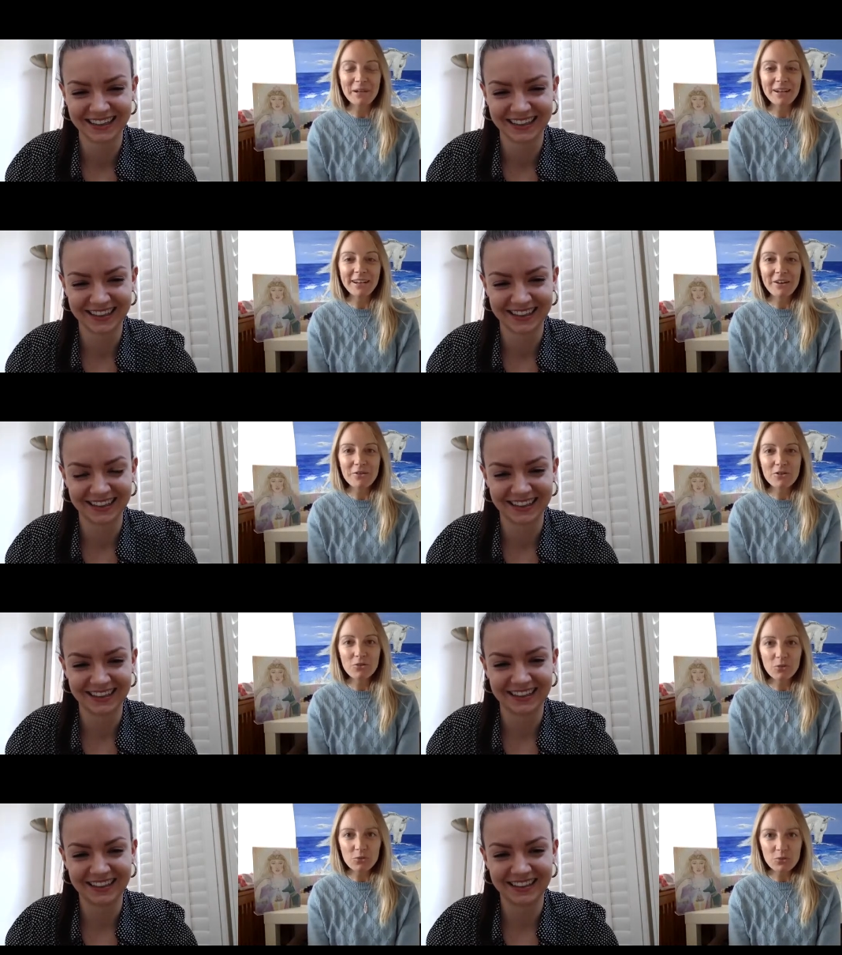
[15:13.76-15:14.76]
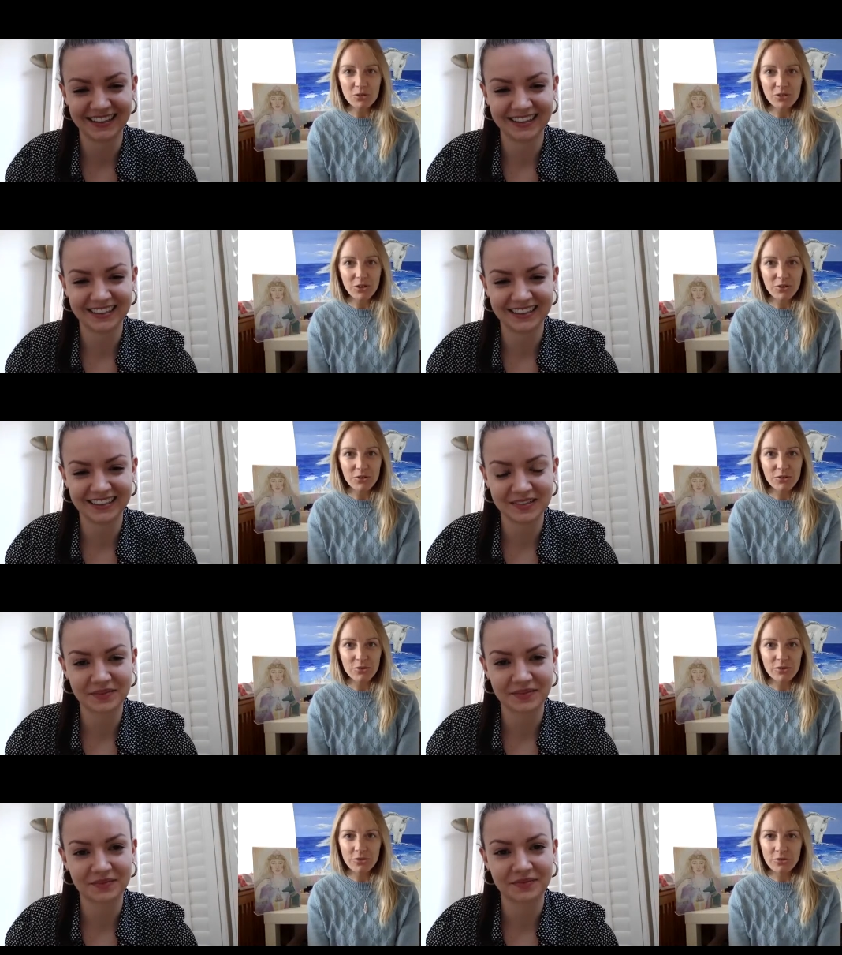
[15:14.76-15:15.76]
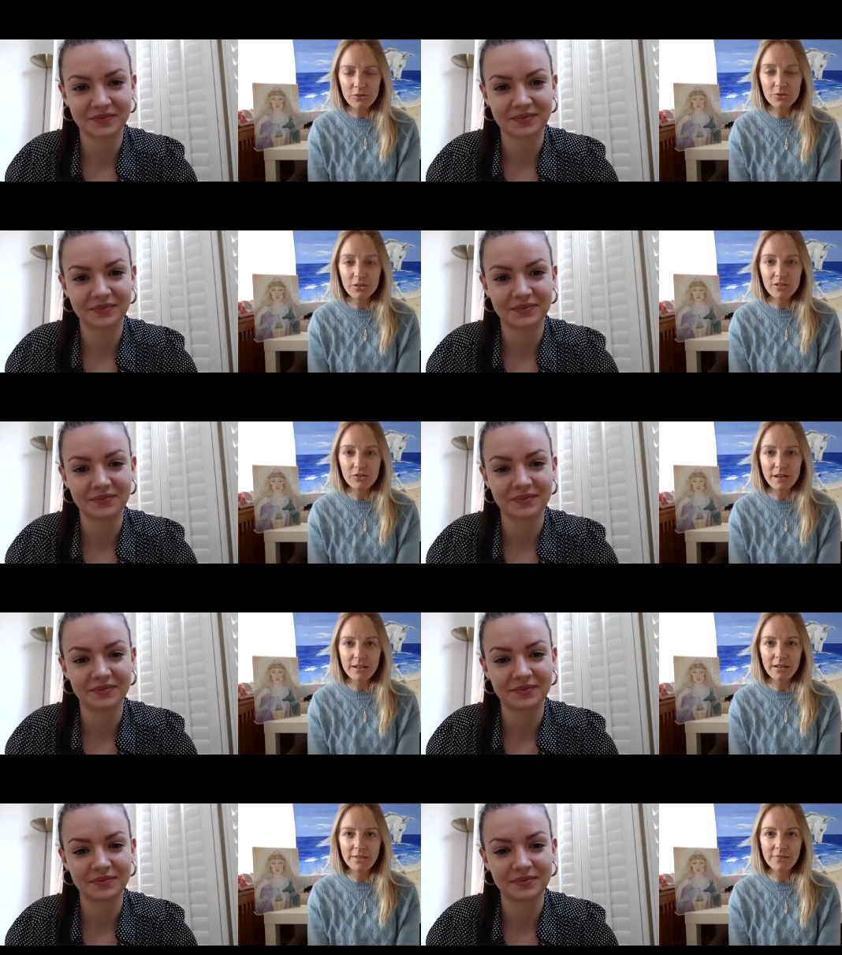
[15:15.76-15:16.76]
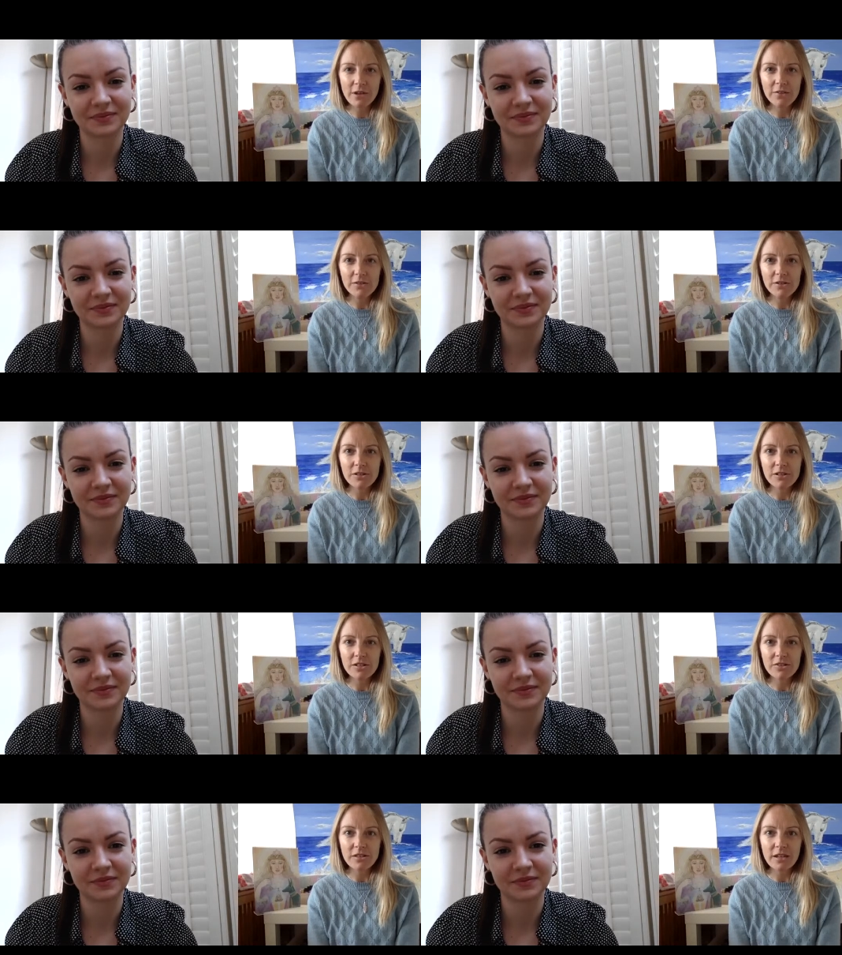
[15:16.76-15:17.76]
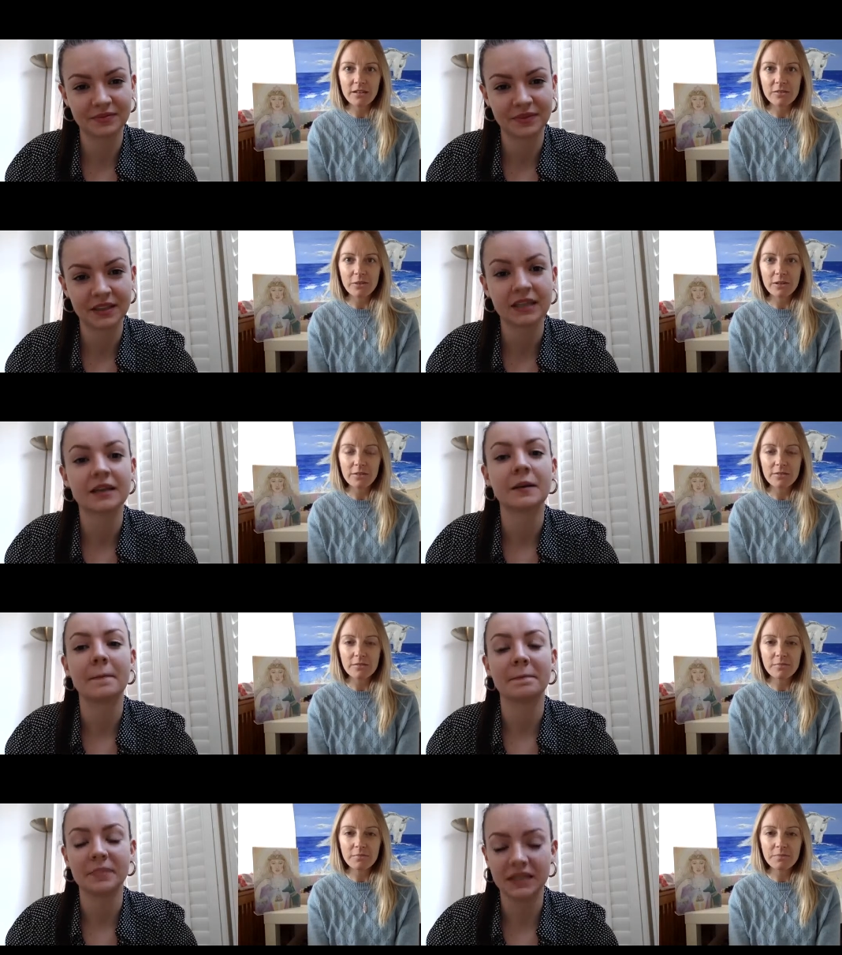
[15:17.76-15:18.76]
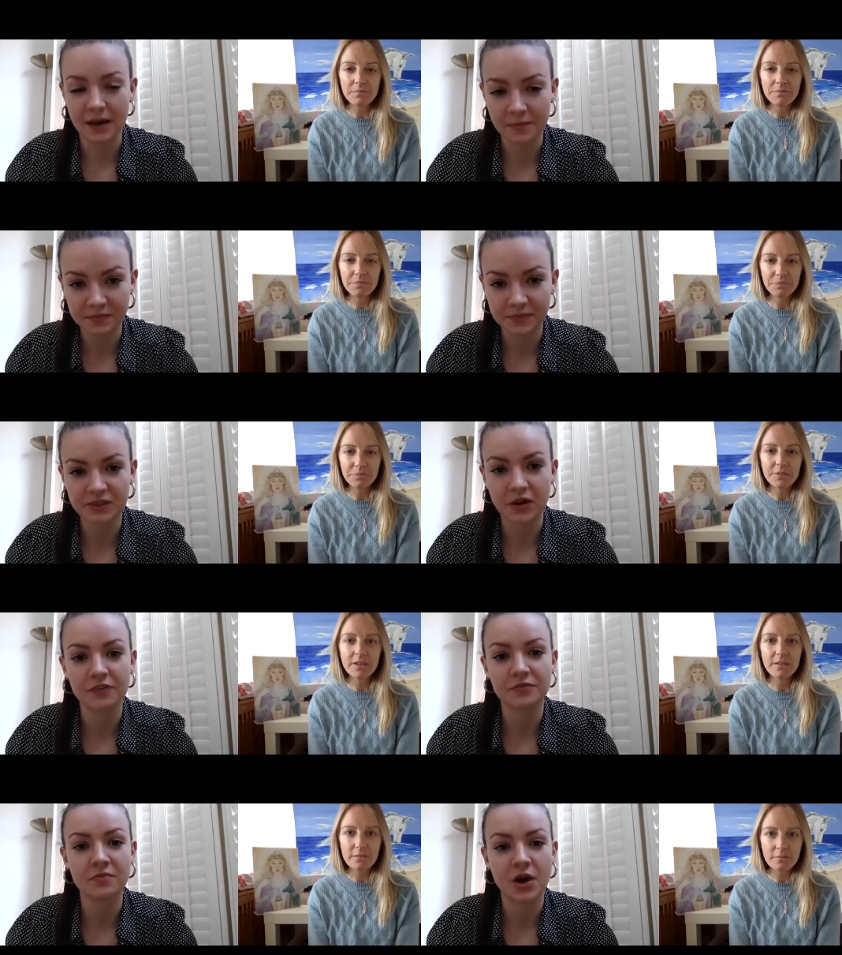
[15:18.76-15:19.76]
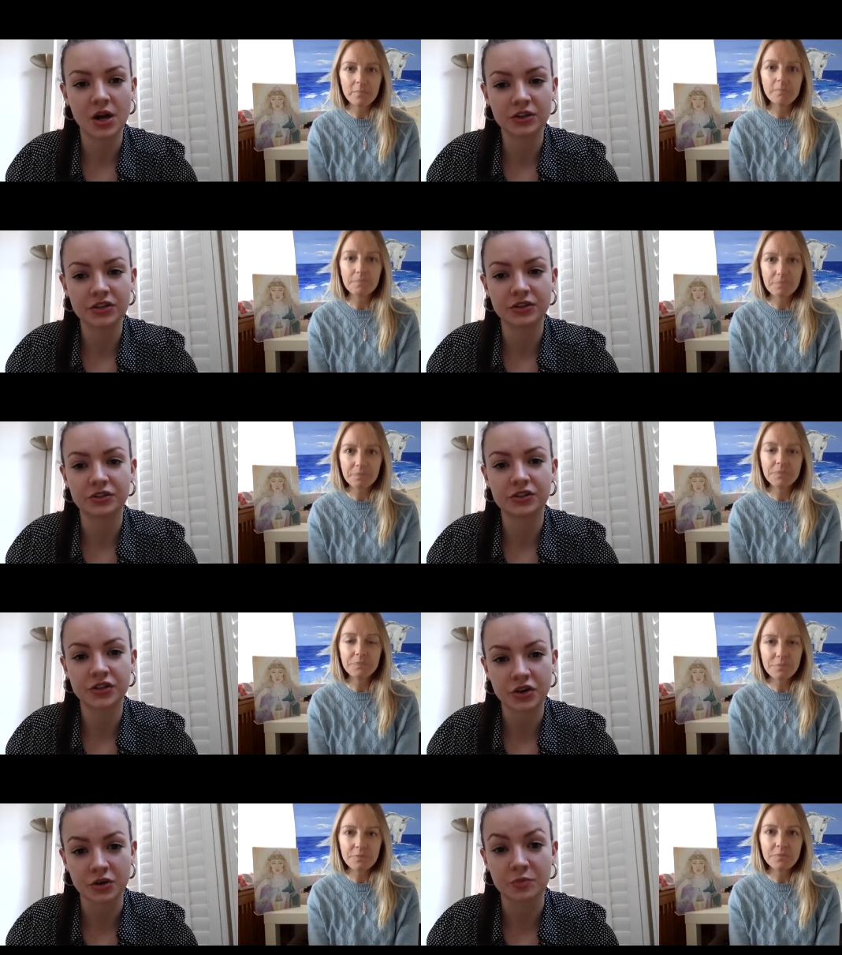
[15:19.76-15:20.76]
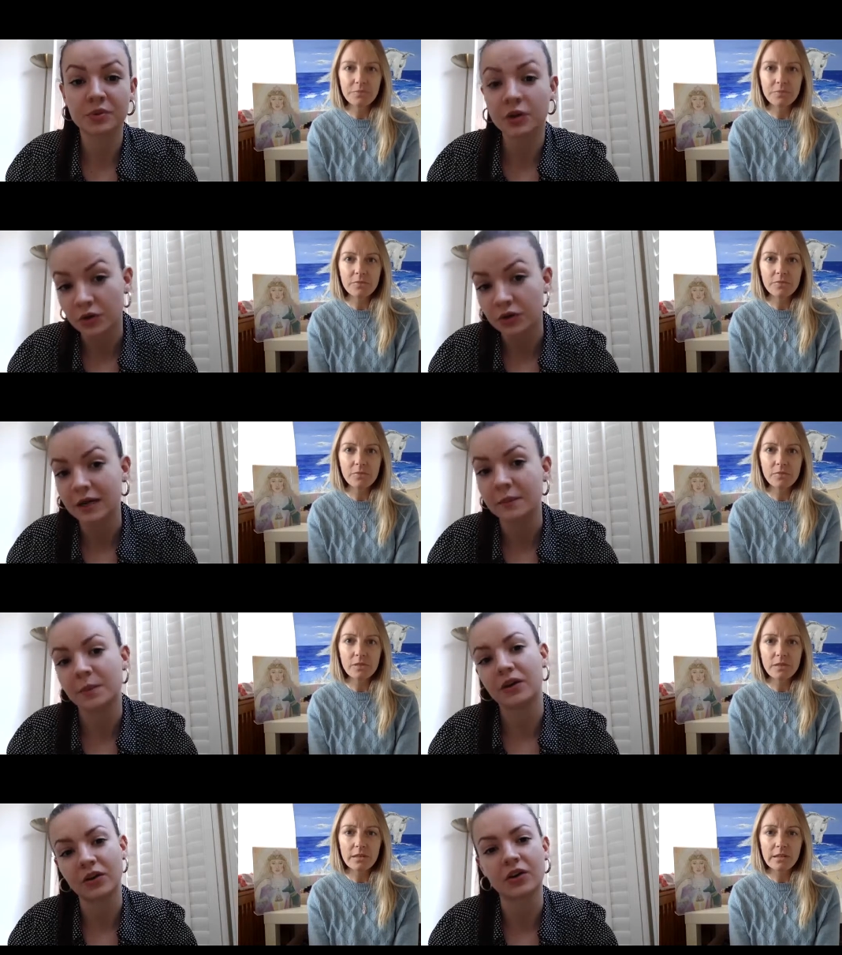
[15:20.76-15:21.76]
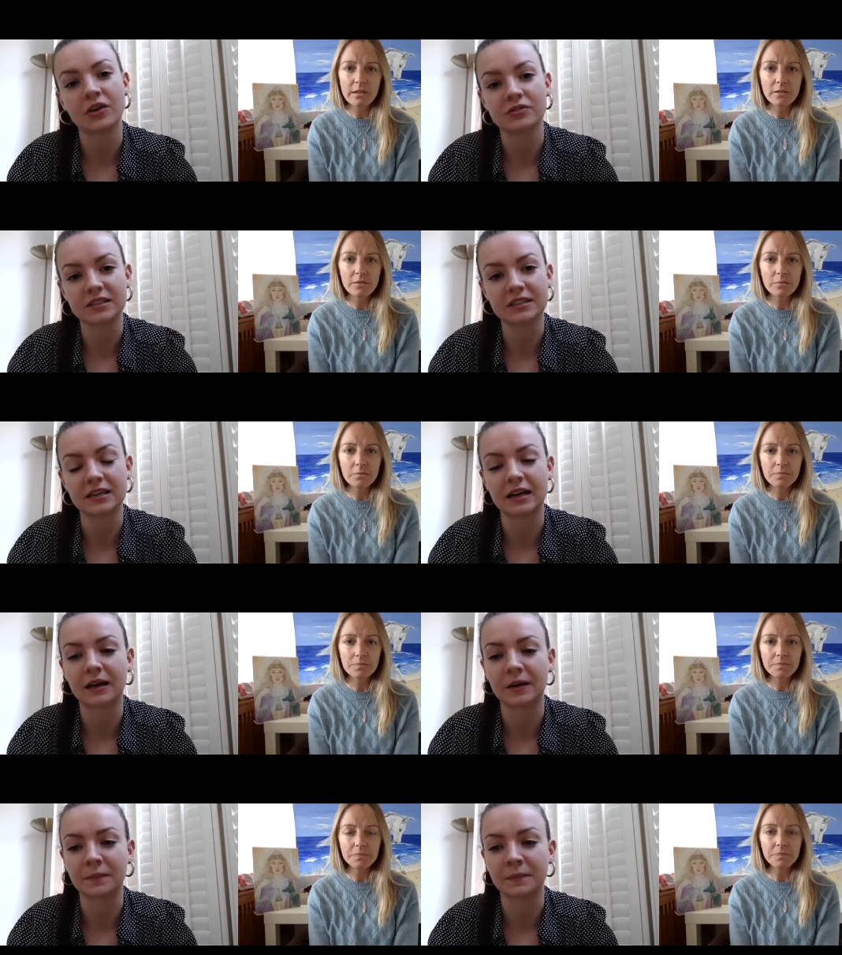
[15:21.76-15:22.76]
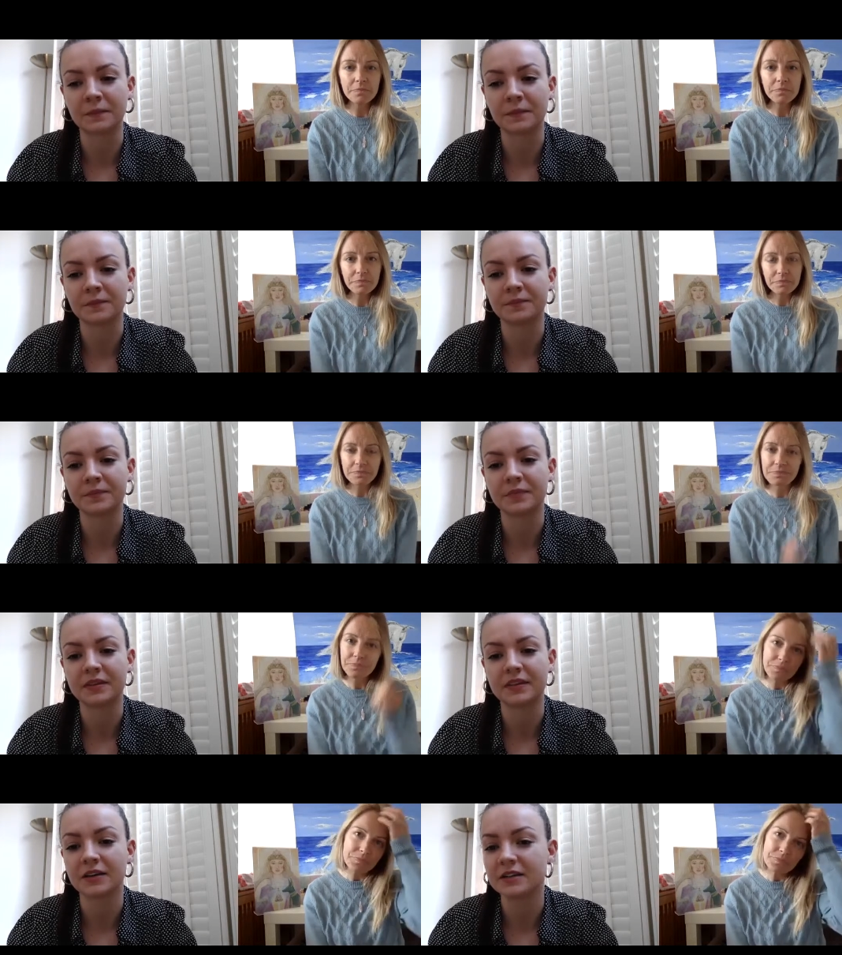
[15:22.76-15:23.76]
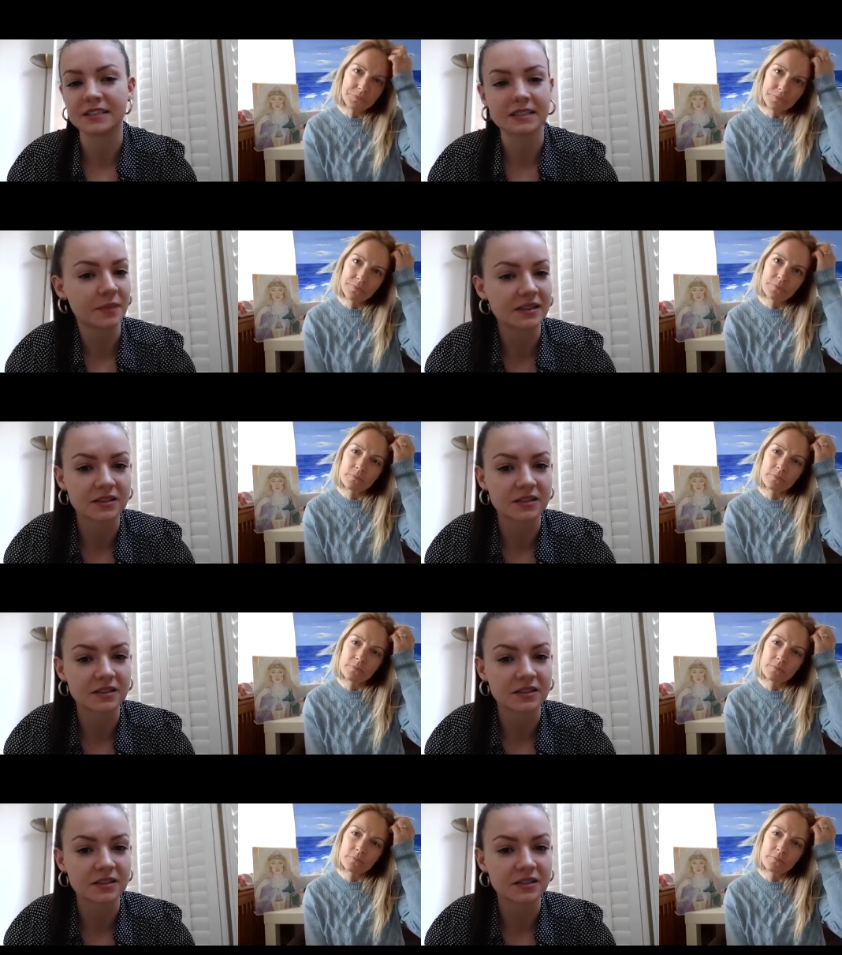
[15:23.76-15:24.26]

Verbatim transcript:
Speaker 1: I know you're also you're a trained life coach. Did you say as well?
Speaker 2: Yeah. So I've merged the two purely because um, there is this massive